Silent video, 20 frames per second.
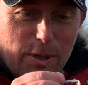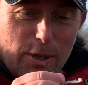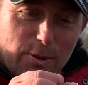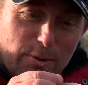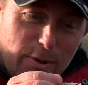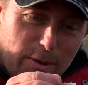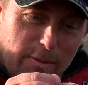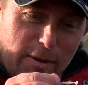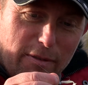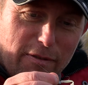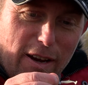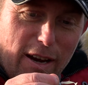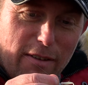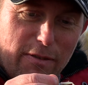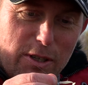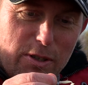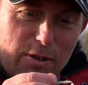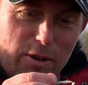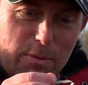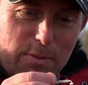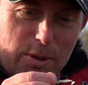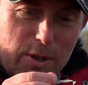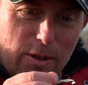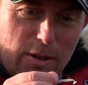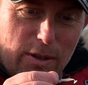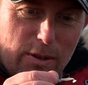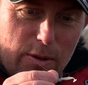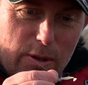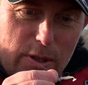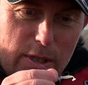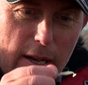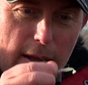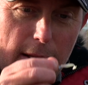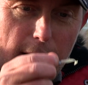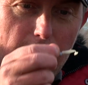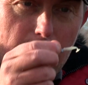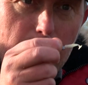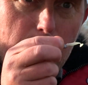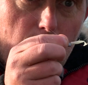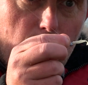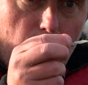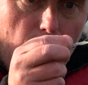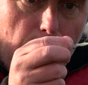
shot. It's one of my favourite drop shot lures. But